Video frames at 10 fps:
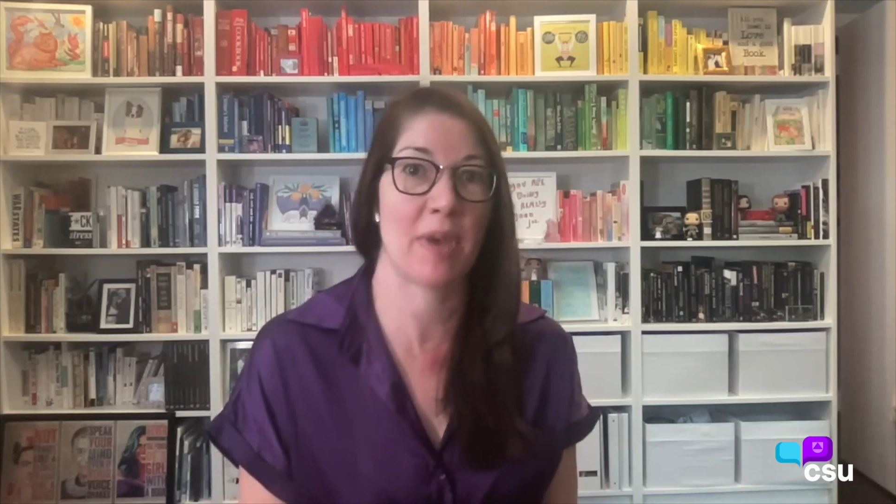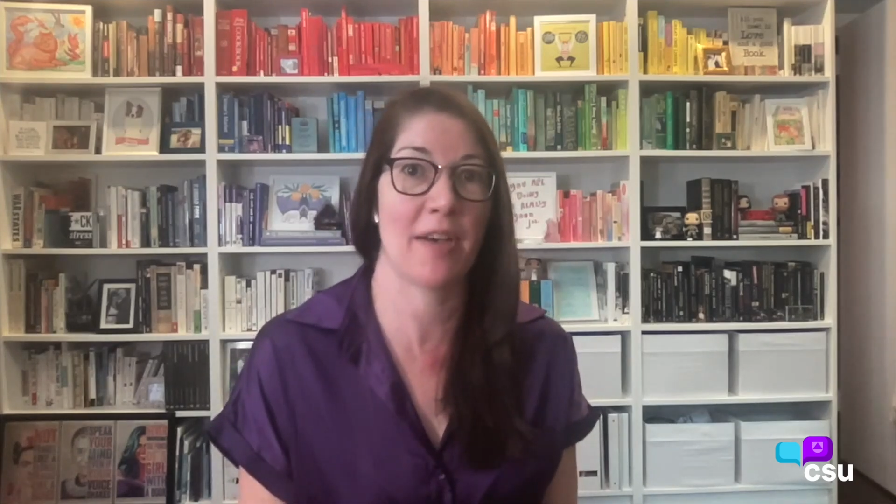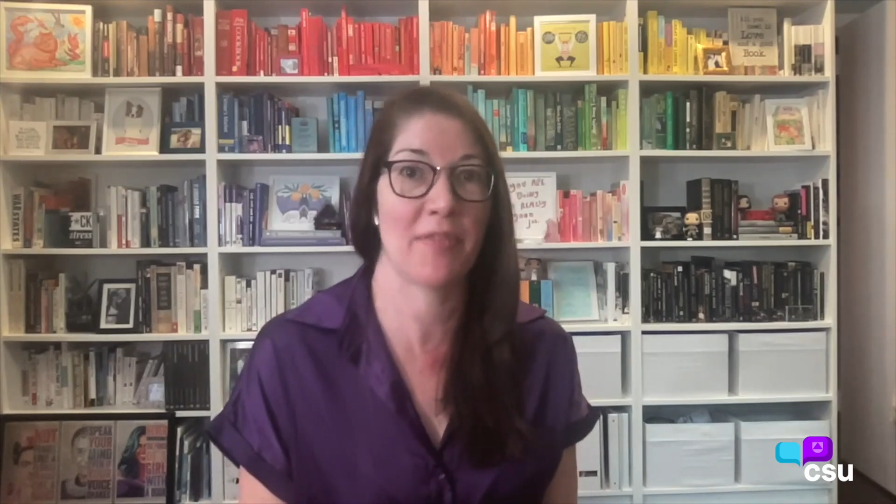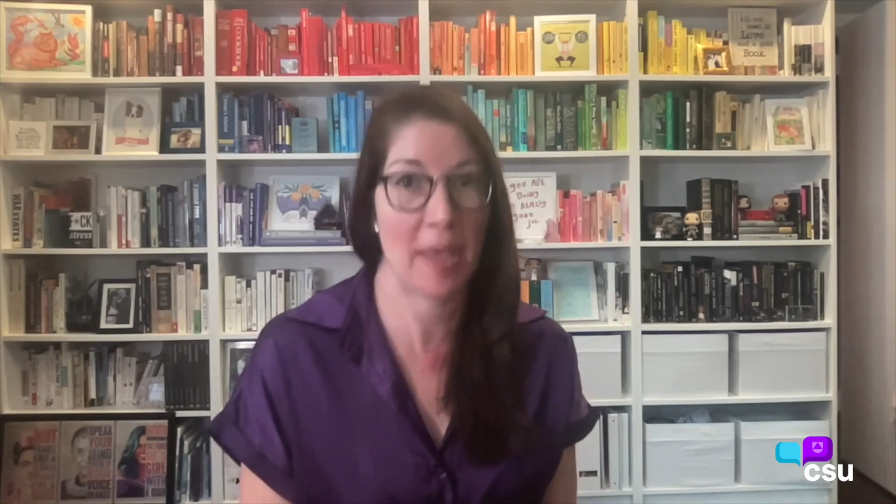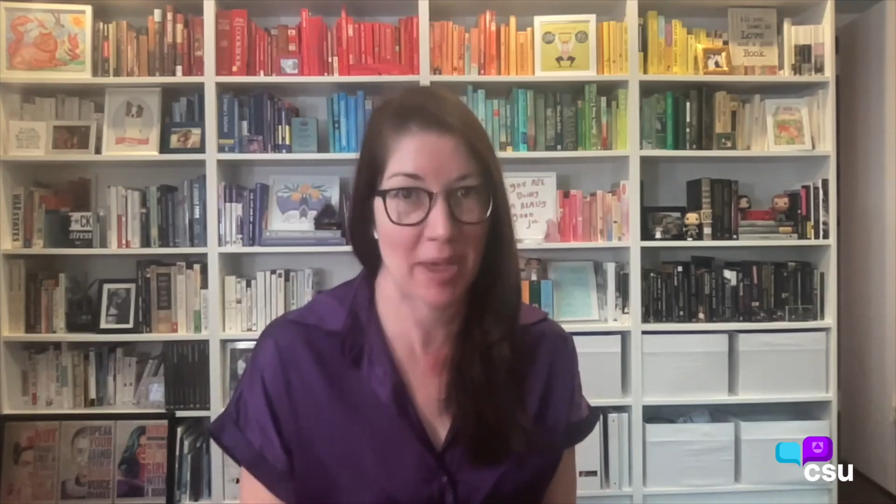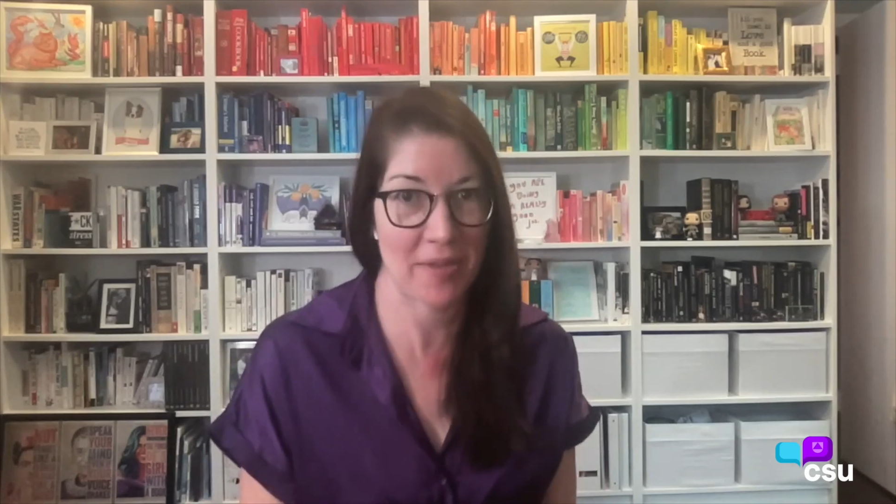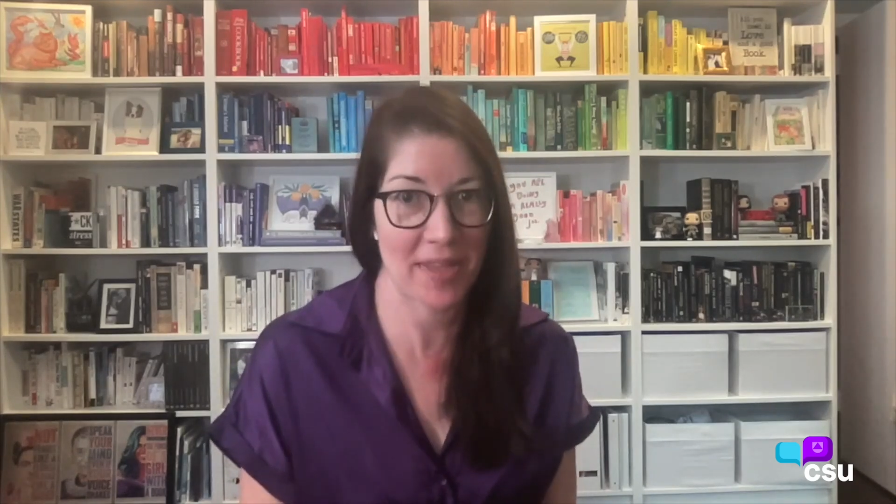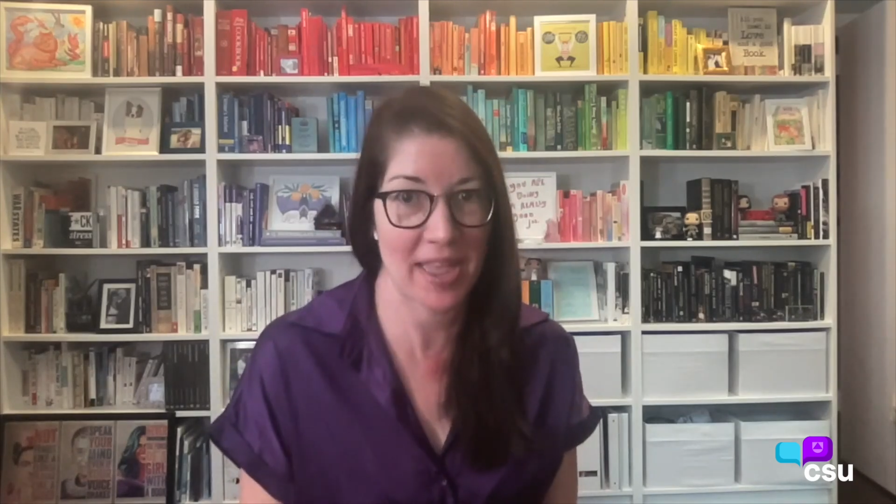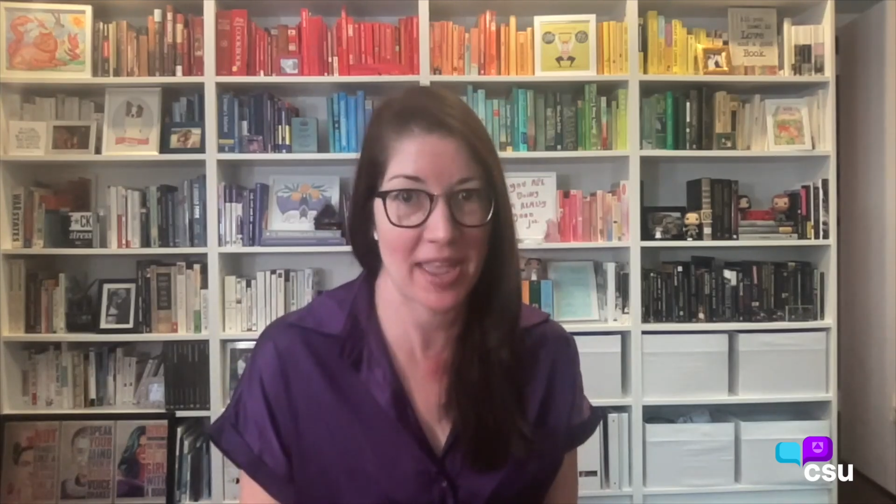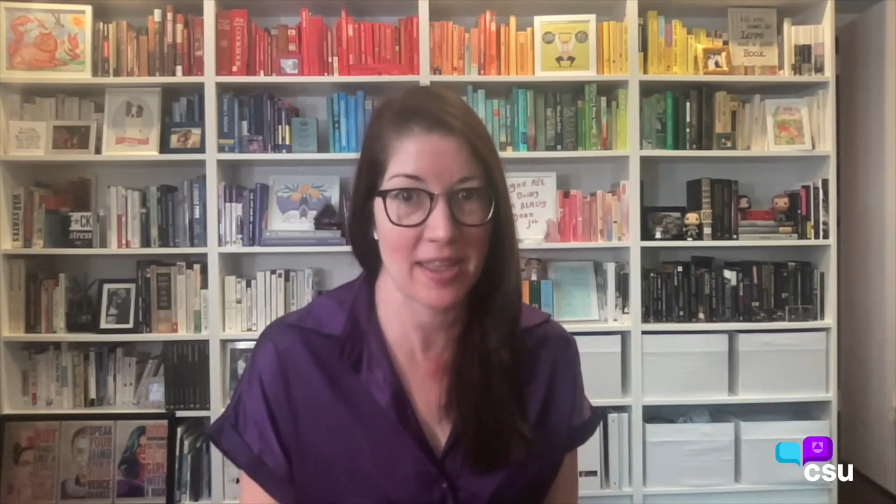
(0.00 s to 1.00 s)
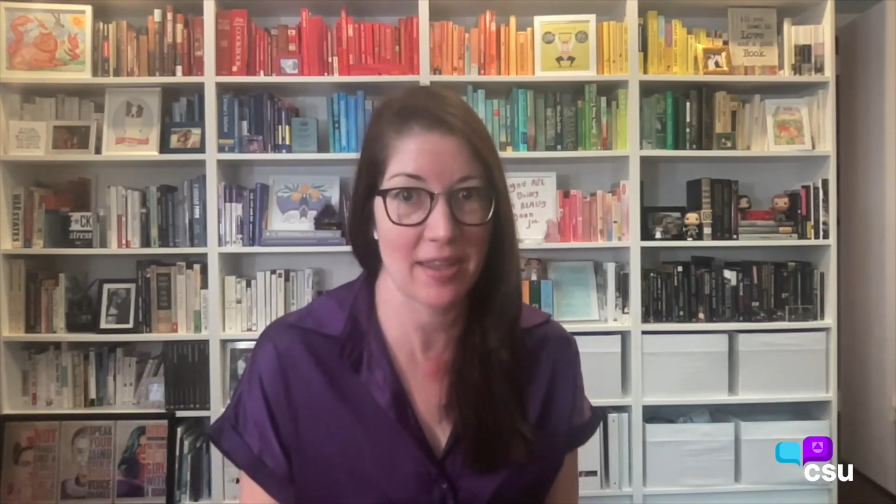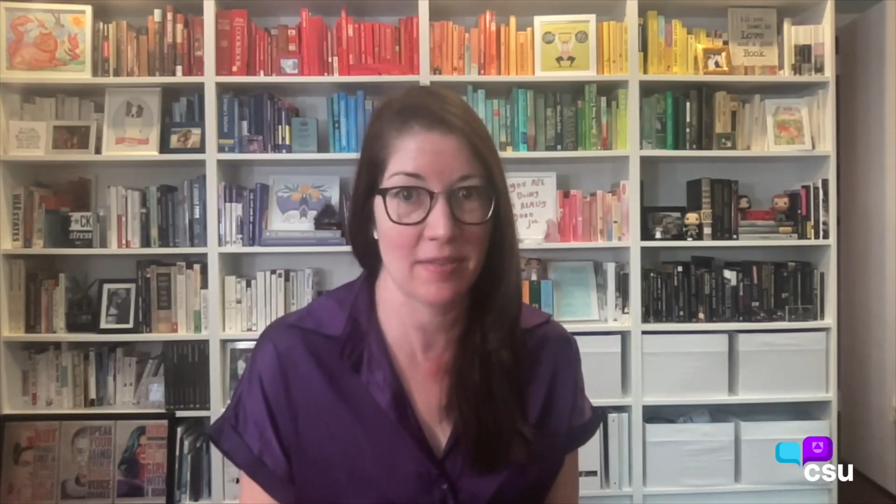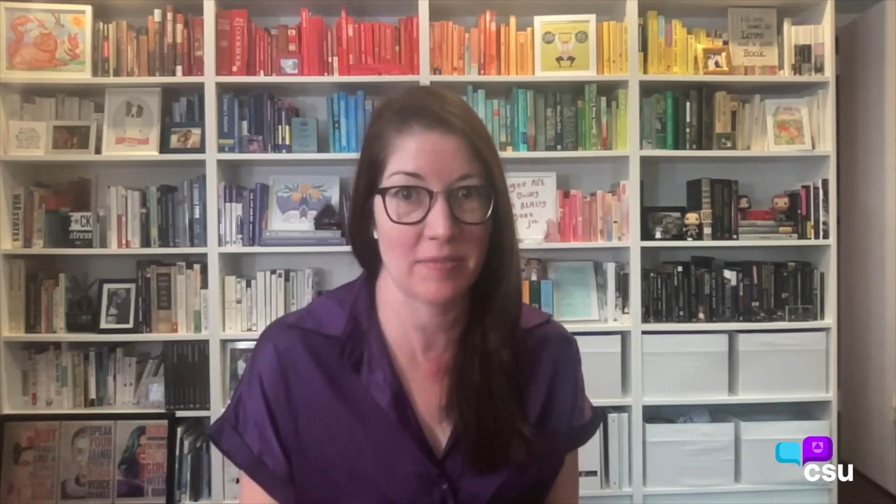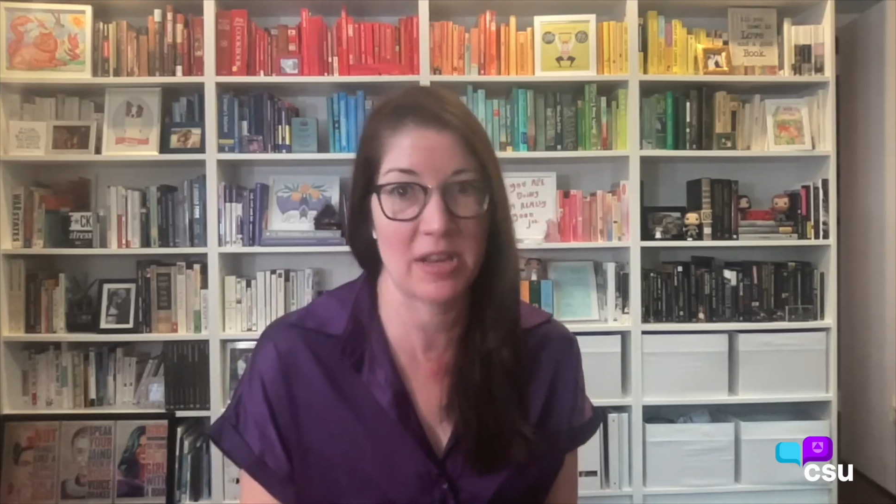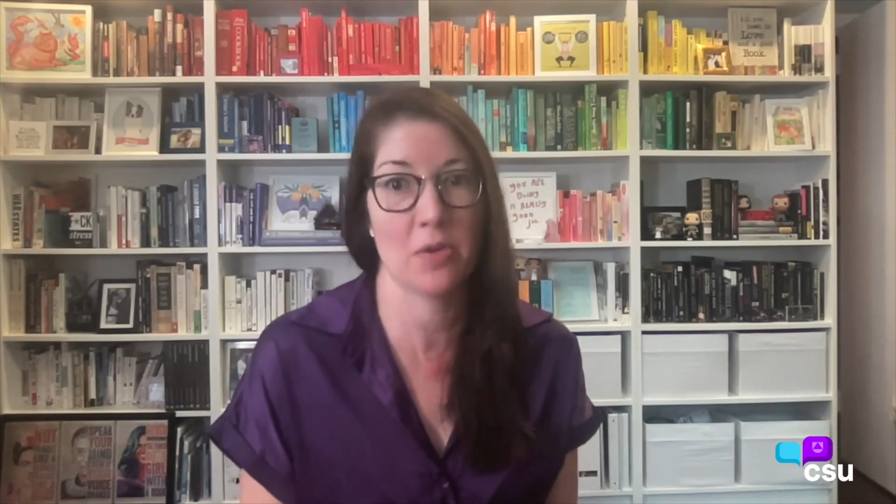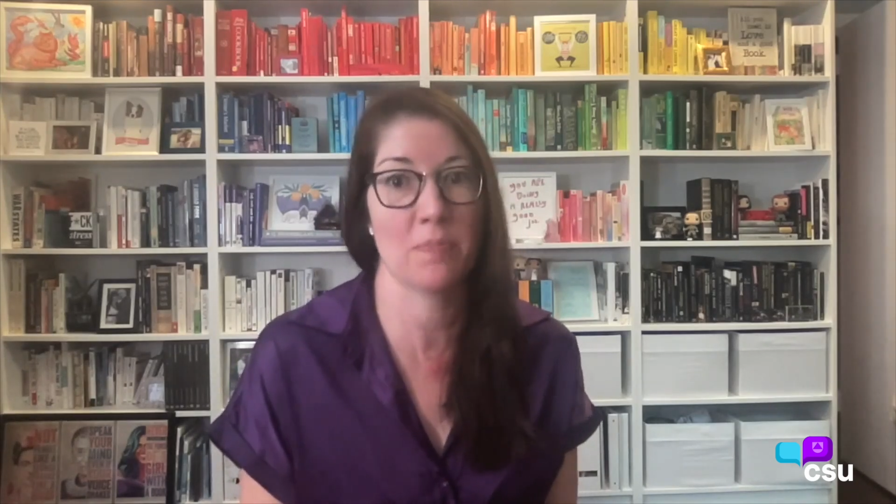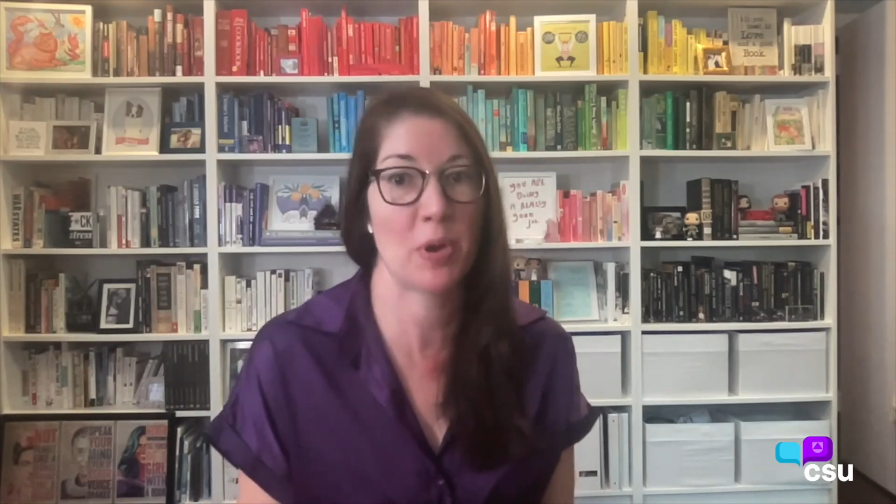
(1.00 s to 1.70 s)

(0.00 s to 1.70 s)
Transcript: of MFA,